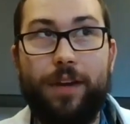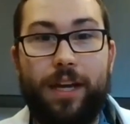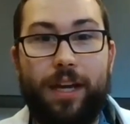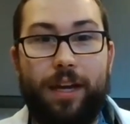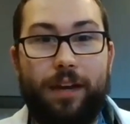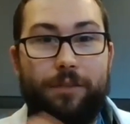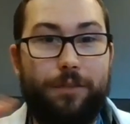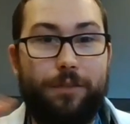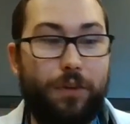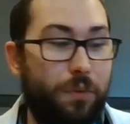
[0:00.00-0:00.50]

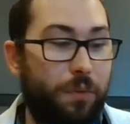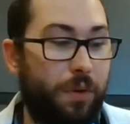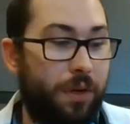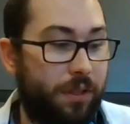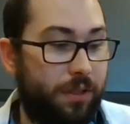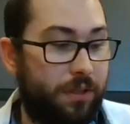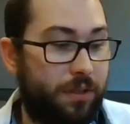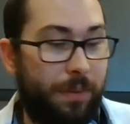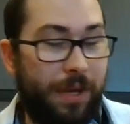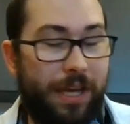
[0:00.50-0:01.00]
if you
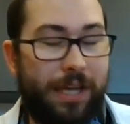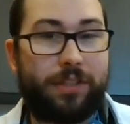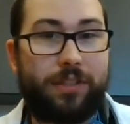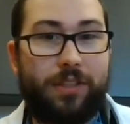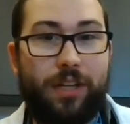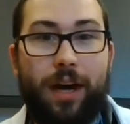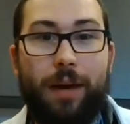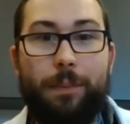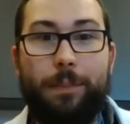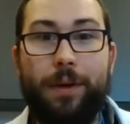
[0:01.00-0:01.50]
wanted to make a
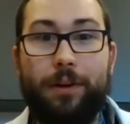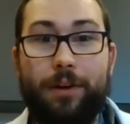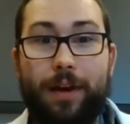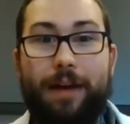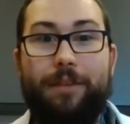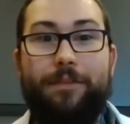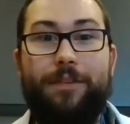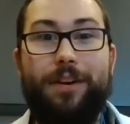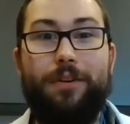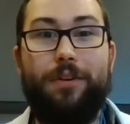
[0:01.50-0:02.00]

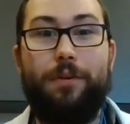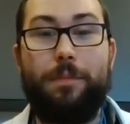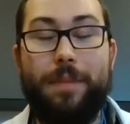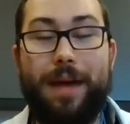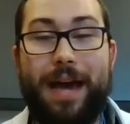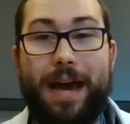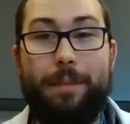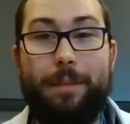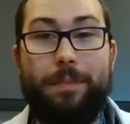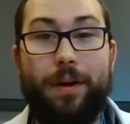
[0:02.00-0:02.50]
topographical
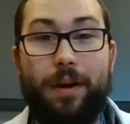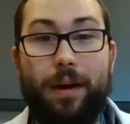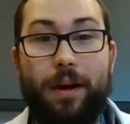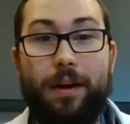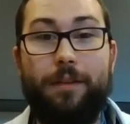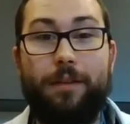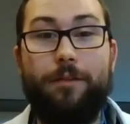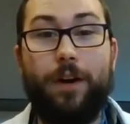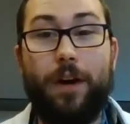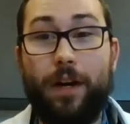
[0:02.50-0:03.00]
map
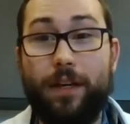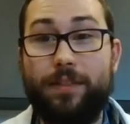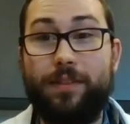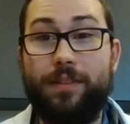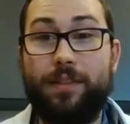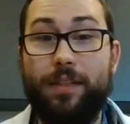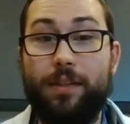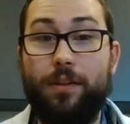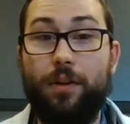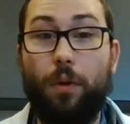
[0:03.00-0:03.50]
of
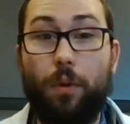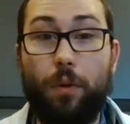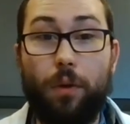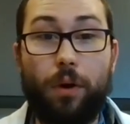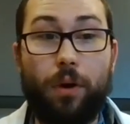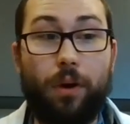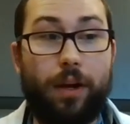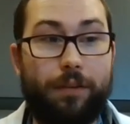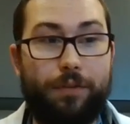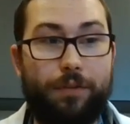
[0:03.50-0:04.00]
Hudson,
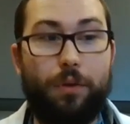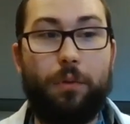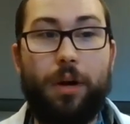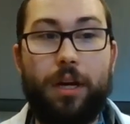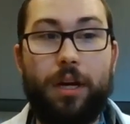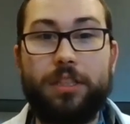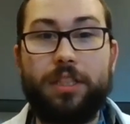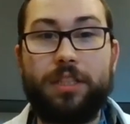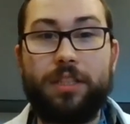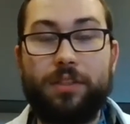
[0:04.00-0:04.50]
or if you're
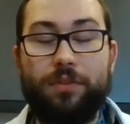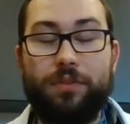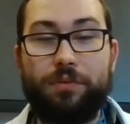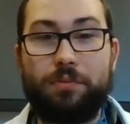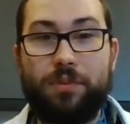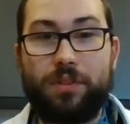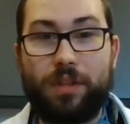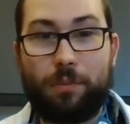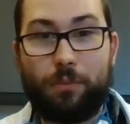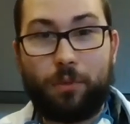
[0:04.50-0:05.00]
watching this from
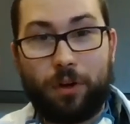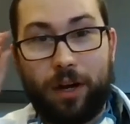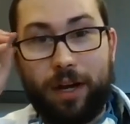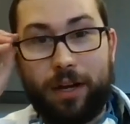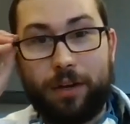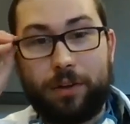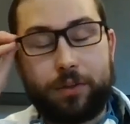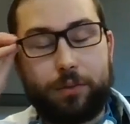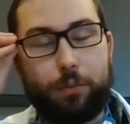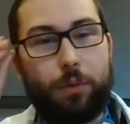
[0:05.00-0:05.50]
somewhere
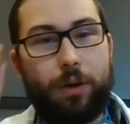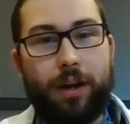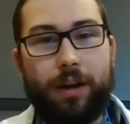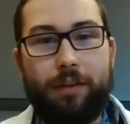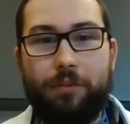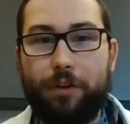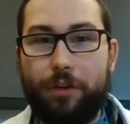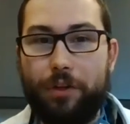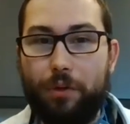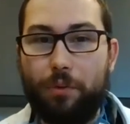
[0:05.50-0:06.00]
else,
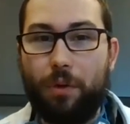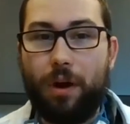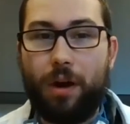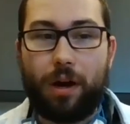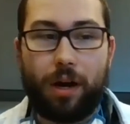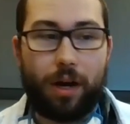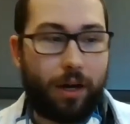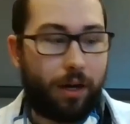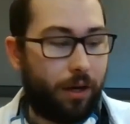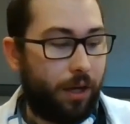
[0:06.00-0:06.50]
wherever you
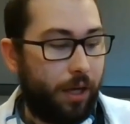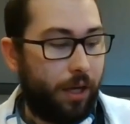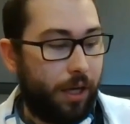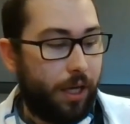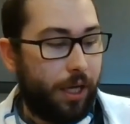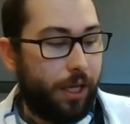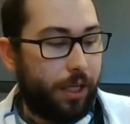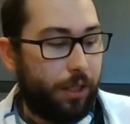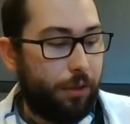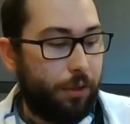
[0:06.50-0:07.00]
are,
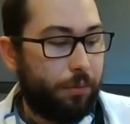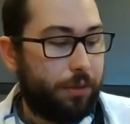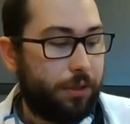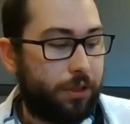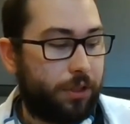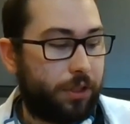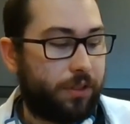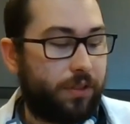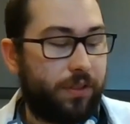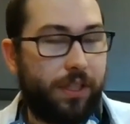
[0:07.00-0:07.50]
you would
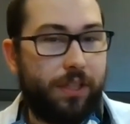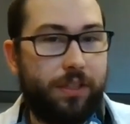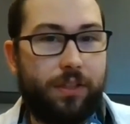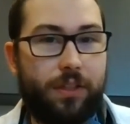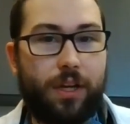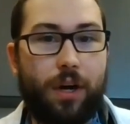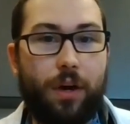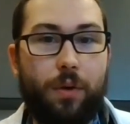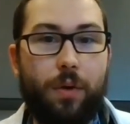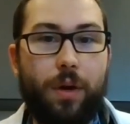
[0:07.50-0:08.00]
just need to
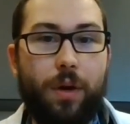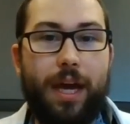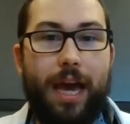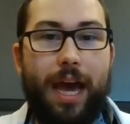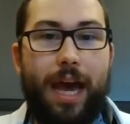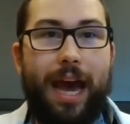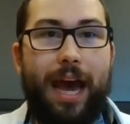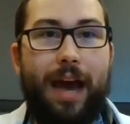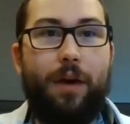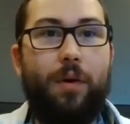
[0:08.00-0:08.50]
know
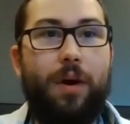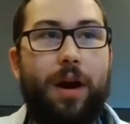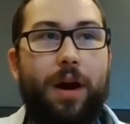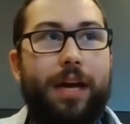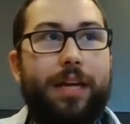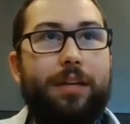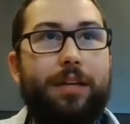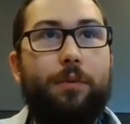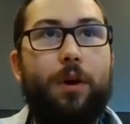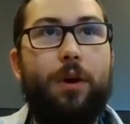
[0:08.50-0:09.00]
how high
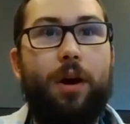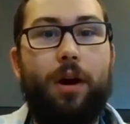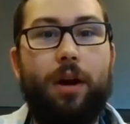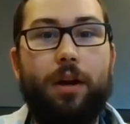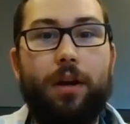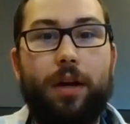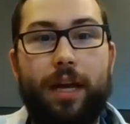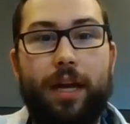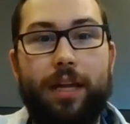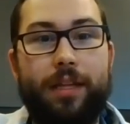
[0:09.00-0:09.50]
you
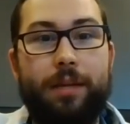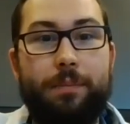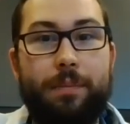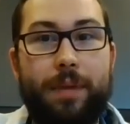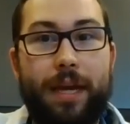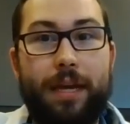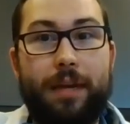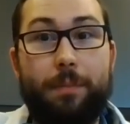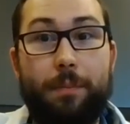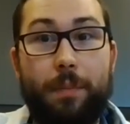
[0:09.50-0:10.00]
are and then
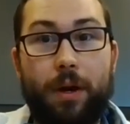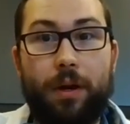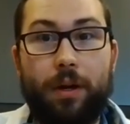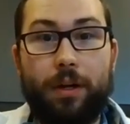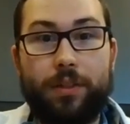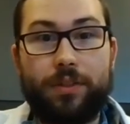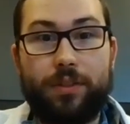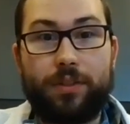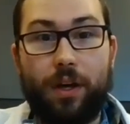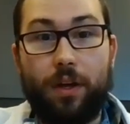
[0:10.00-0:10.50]
make
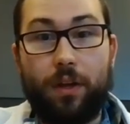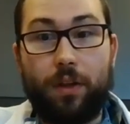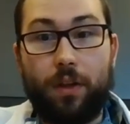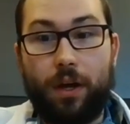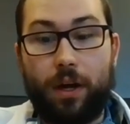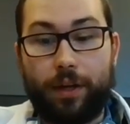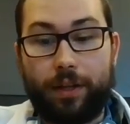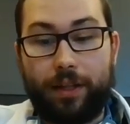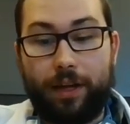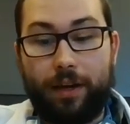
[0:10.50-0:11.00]
marks
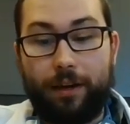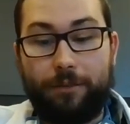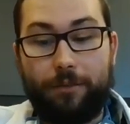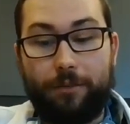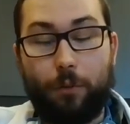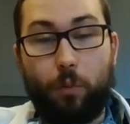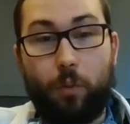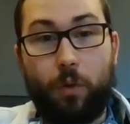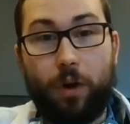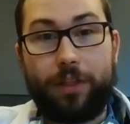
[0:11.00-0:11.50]
along there for
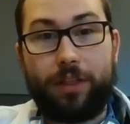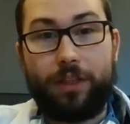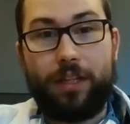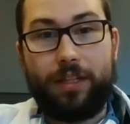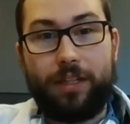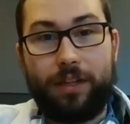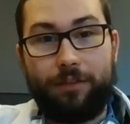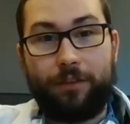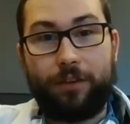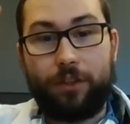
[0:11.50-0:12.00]
what the
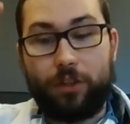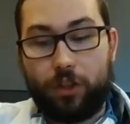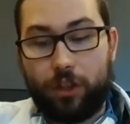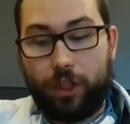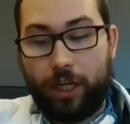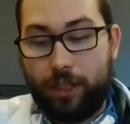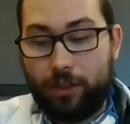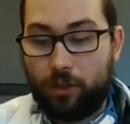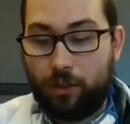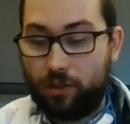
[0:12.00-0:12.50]
different
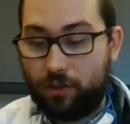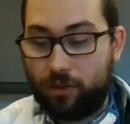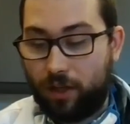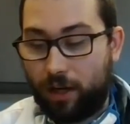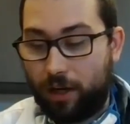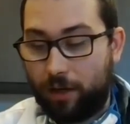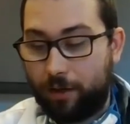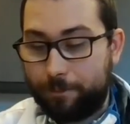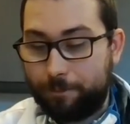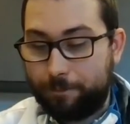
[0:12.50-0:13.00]
changes
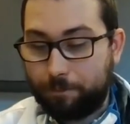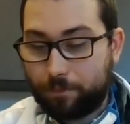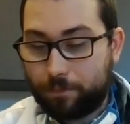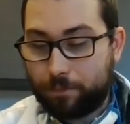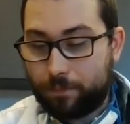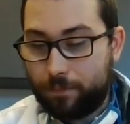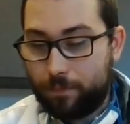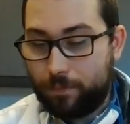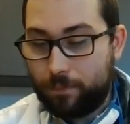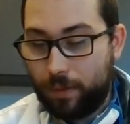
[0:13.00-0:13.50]

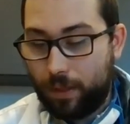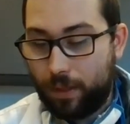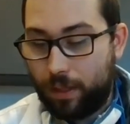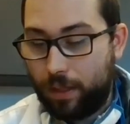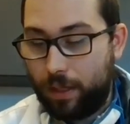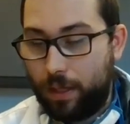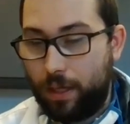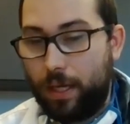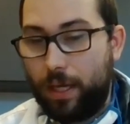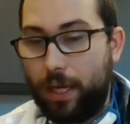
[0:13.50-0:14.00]

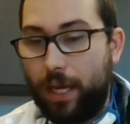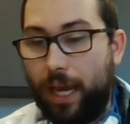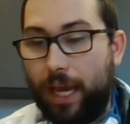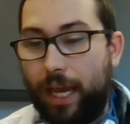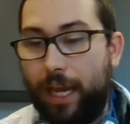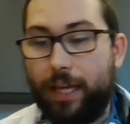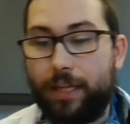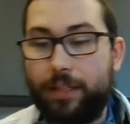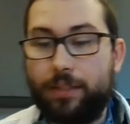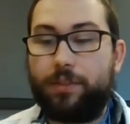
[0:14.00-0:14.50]
are.
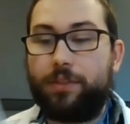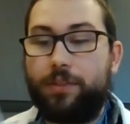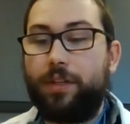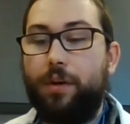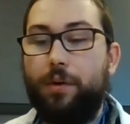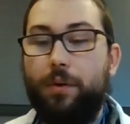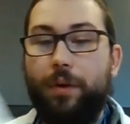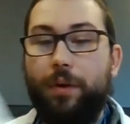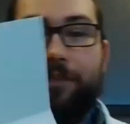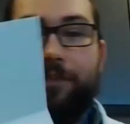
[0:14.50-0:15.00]
And
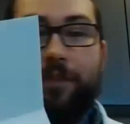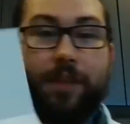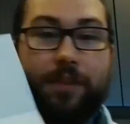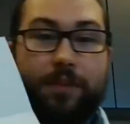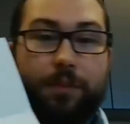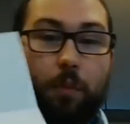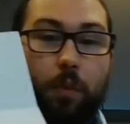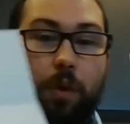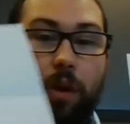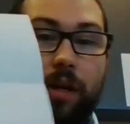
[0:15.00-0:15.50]
so this
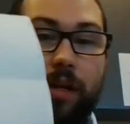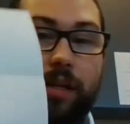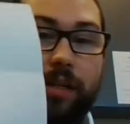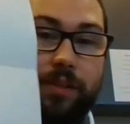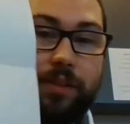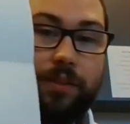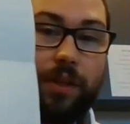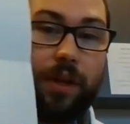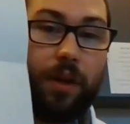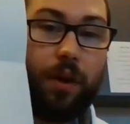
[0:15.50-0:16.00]

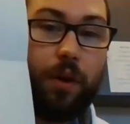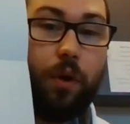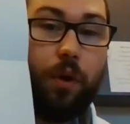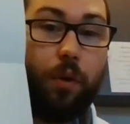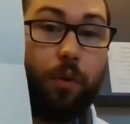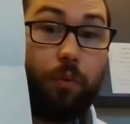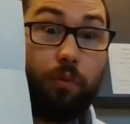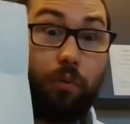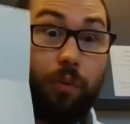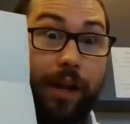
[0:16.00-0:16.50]
was a
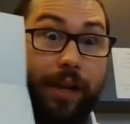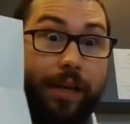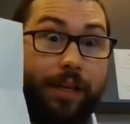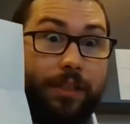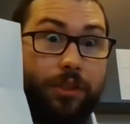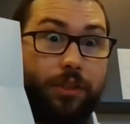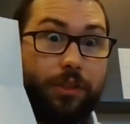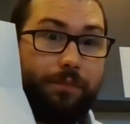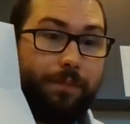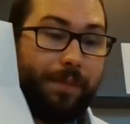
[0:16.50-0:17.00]
whole
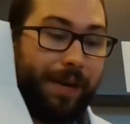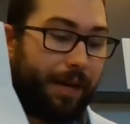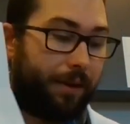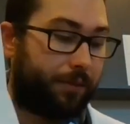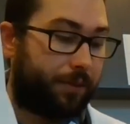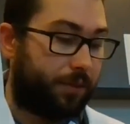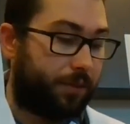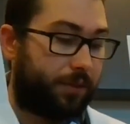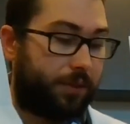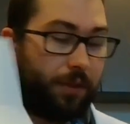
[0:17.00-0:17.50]
range of
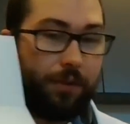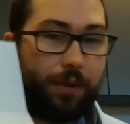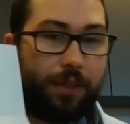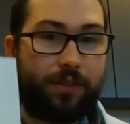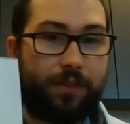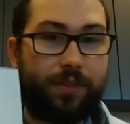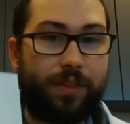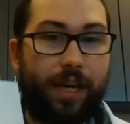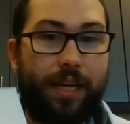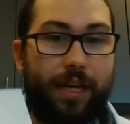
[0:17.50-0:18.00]
mountains, so
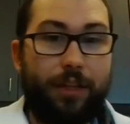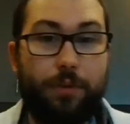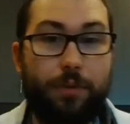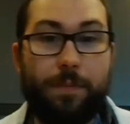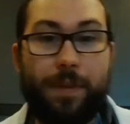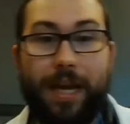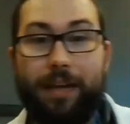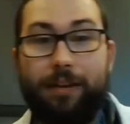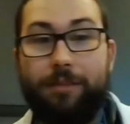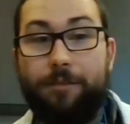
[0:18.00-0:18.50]
let's say you
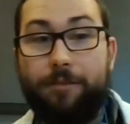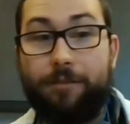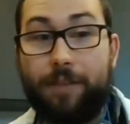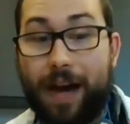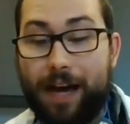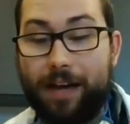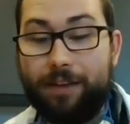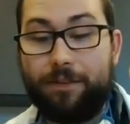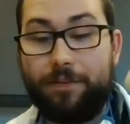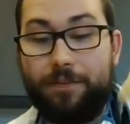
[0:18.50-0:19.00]
made
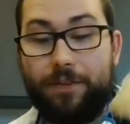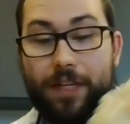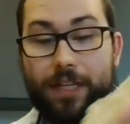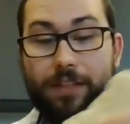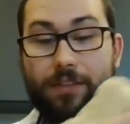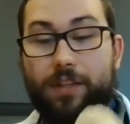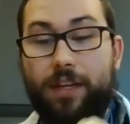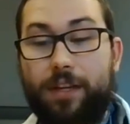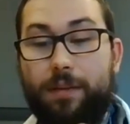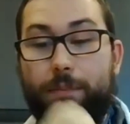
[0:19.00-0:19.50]
5 of
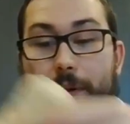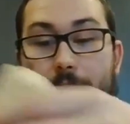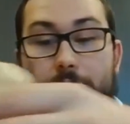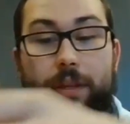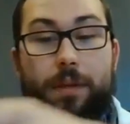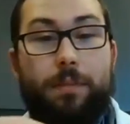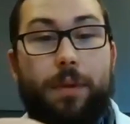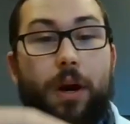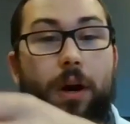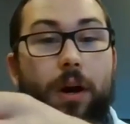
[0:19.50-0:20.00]
these and put
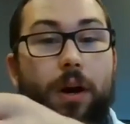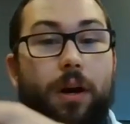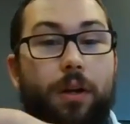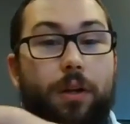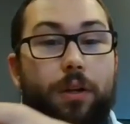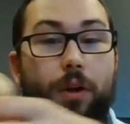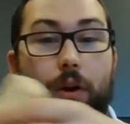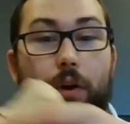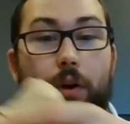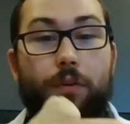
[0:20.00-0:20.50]
them
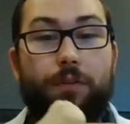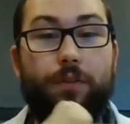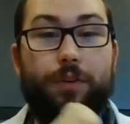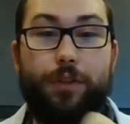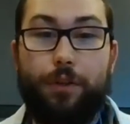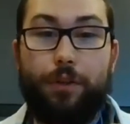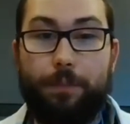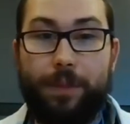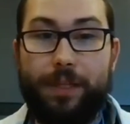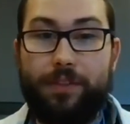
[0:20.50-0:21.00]
all over
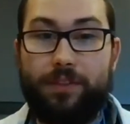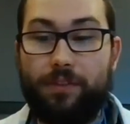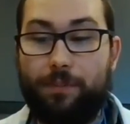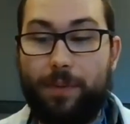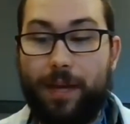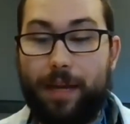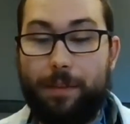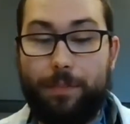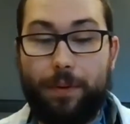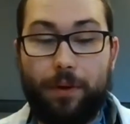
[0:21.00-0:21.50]
your piece of
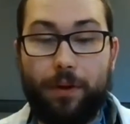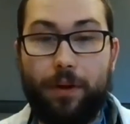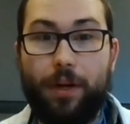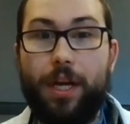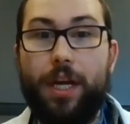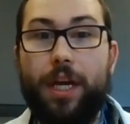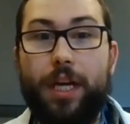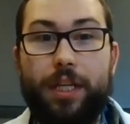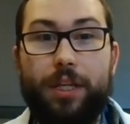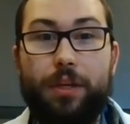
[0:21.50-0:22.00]
paper,
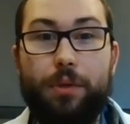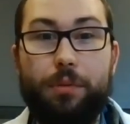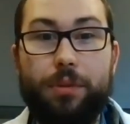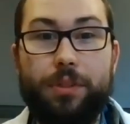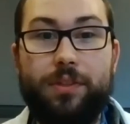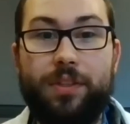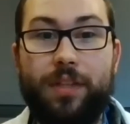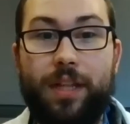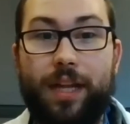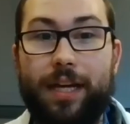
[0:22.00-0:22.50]
you would
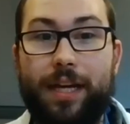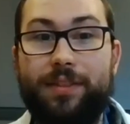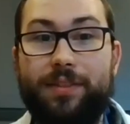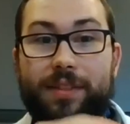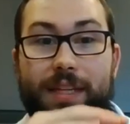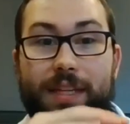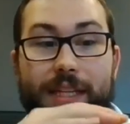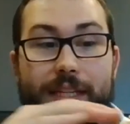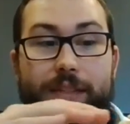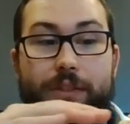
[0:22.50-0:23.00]
slice
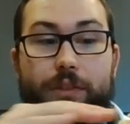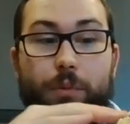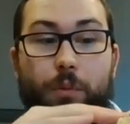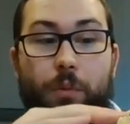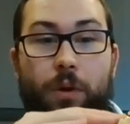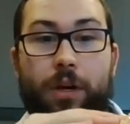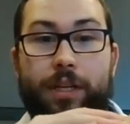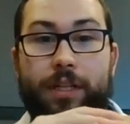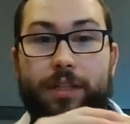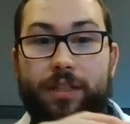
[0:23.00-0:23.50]
each
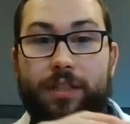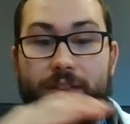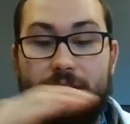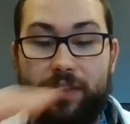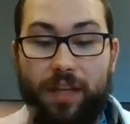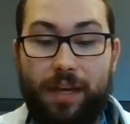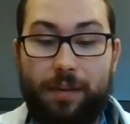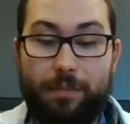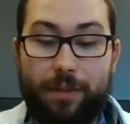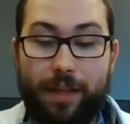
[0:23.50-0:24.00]
one at the
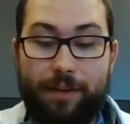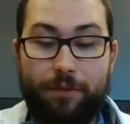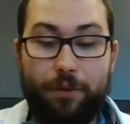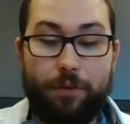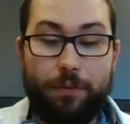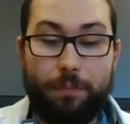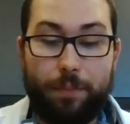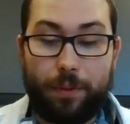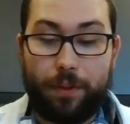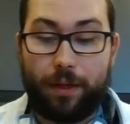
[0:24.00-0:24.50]
same level
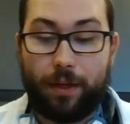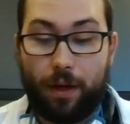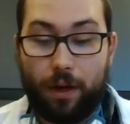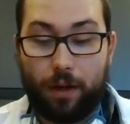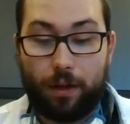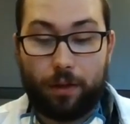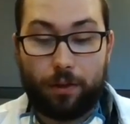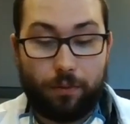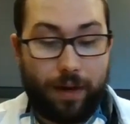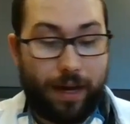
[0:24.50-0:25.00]
and put it
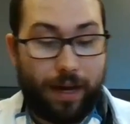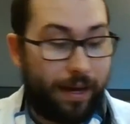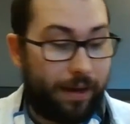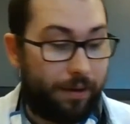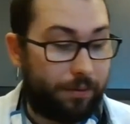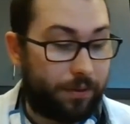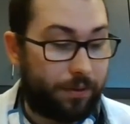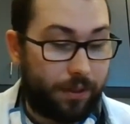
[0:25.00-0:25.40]
all around.